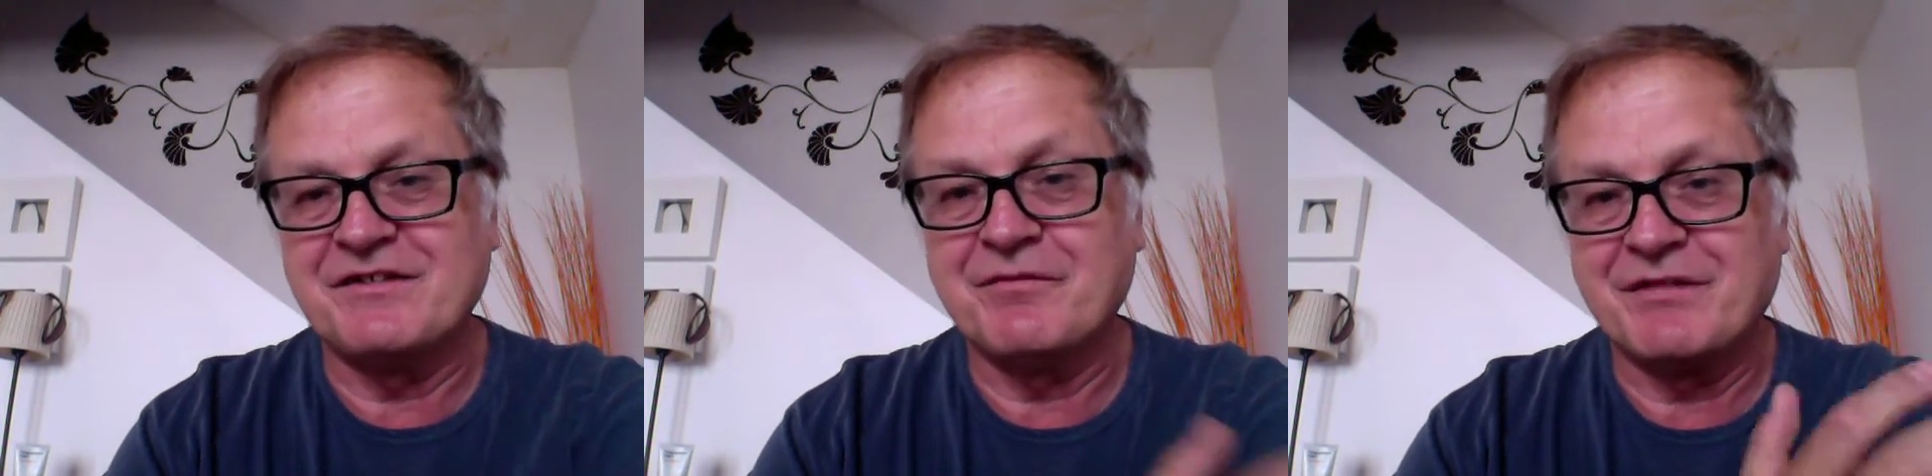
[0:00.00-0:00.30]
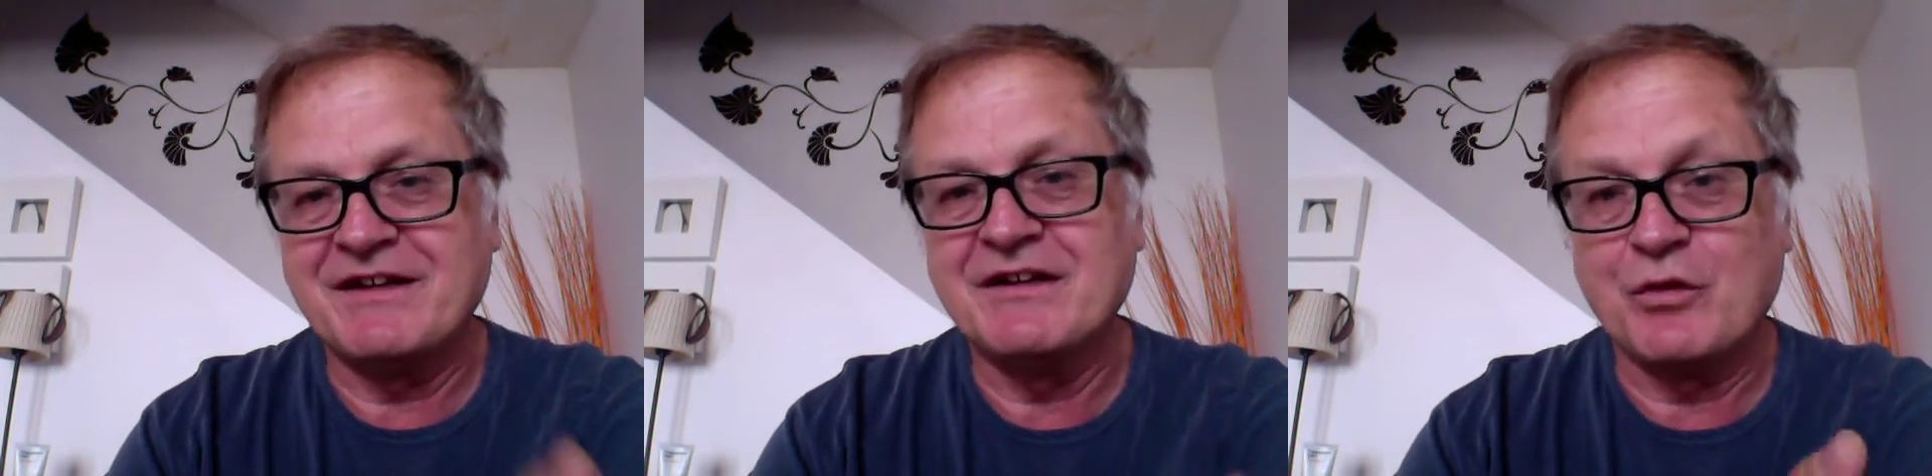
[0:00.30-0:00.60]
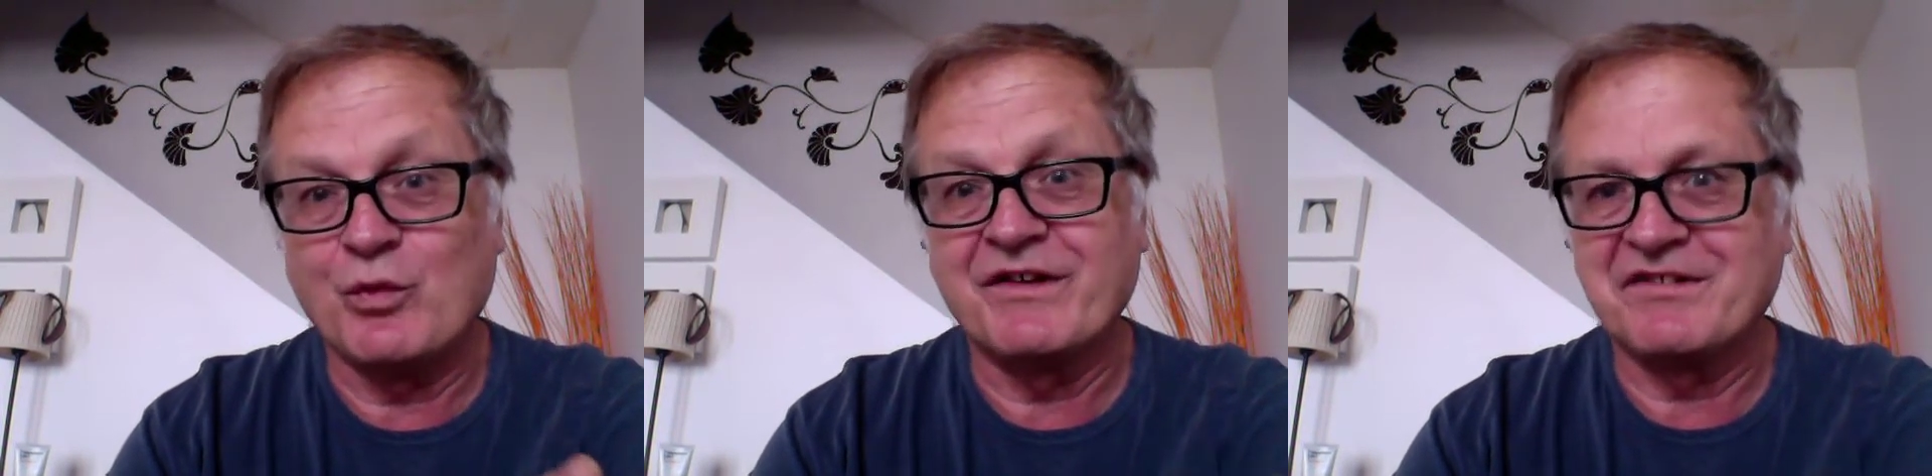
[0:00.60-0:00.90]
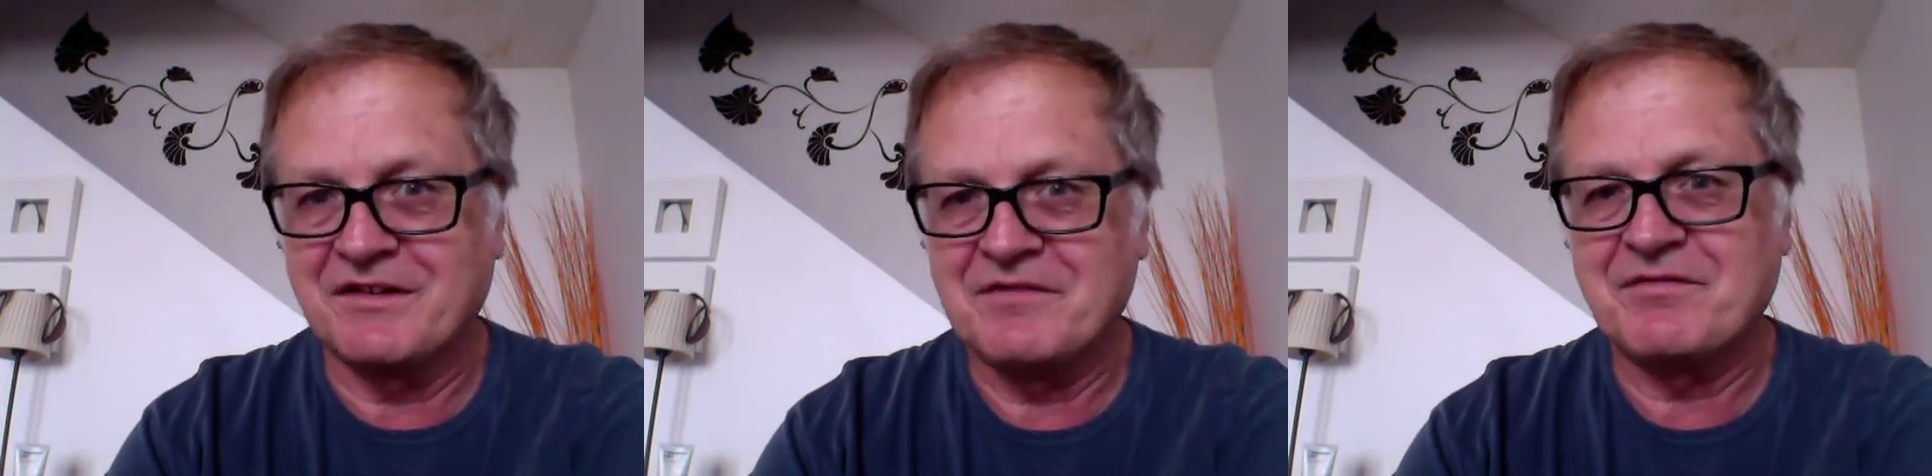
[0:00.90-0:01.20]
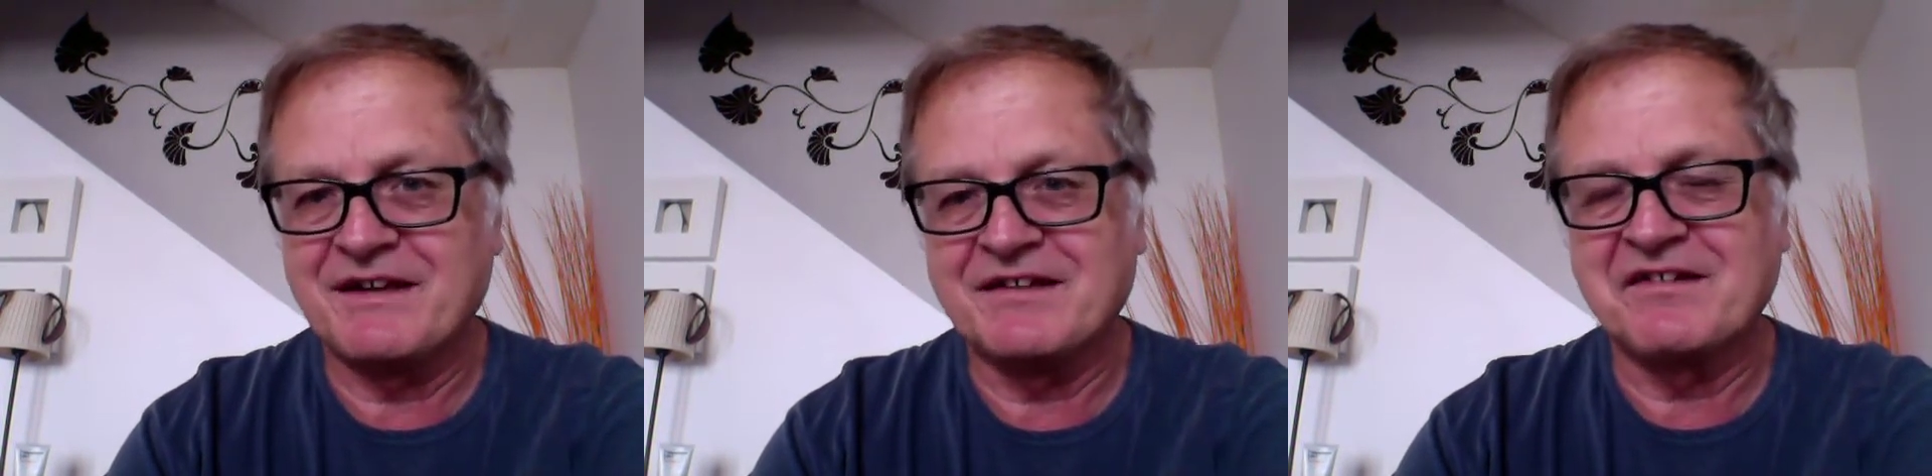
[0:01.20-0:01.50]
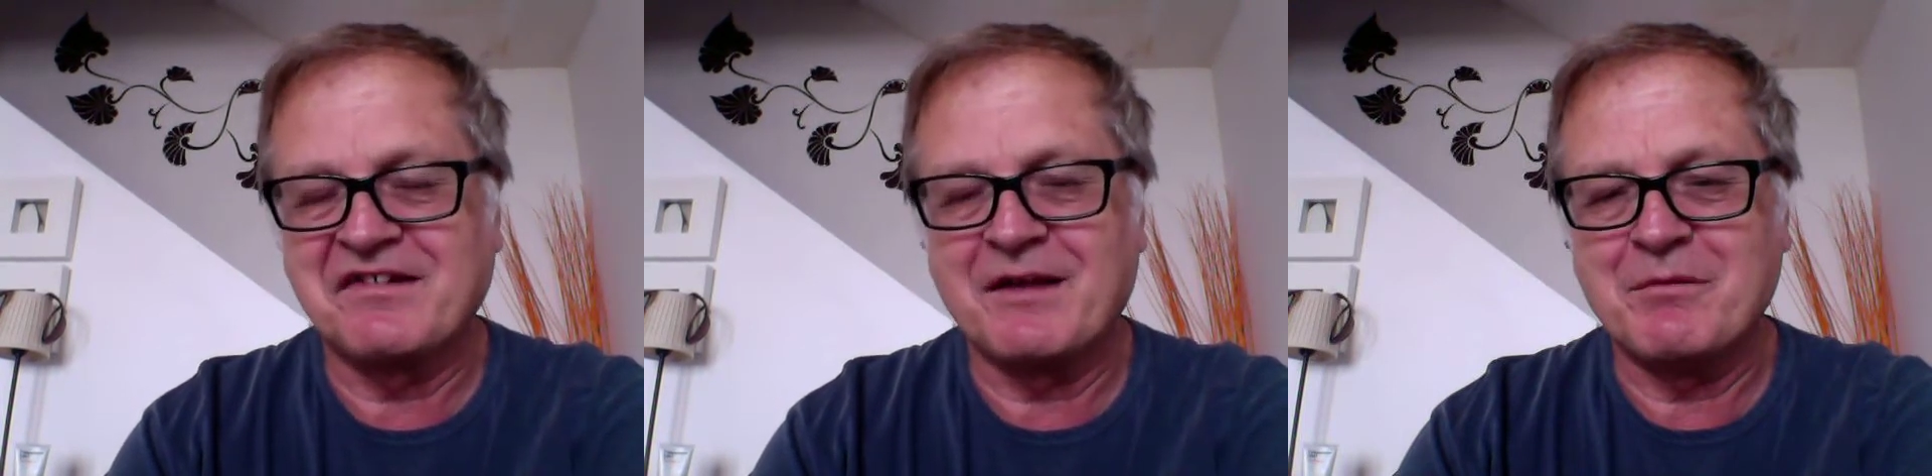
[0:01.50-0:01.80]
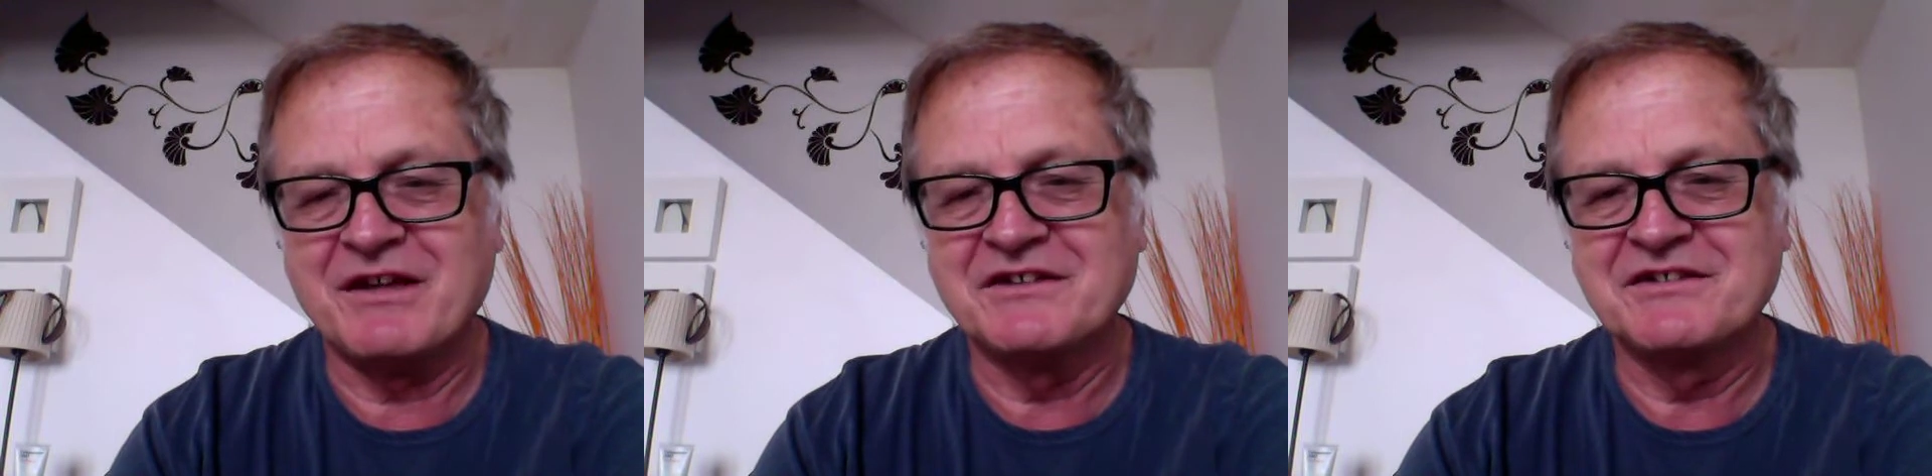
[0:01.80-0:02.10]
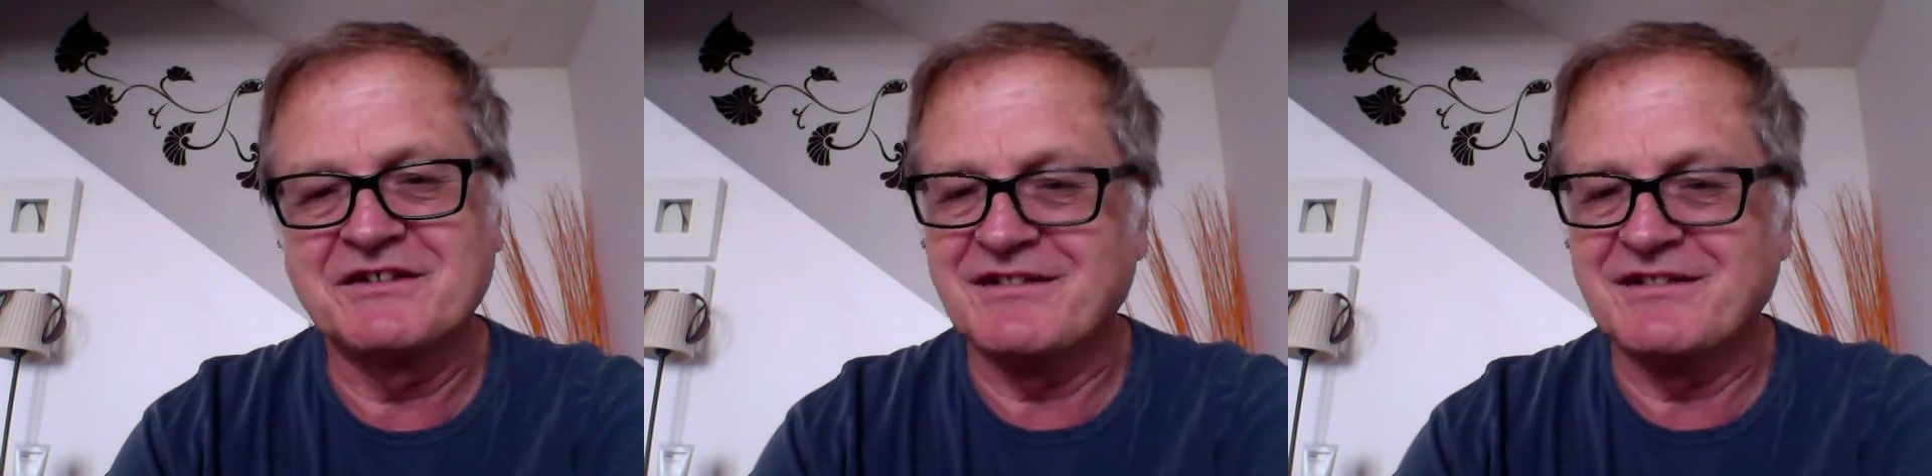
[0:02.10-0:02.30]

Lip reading: You find out what's on the final examination,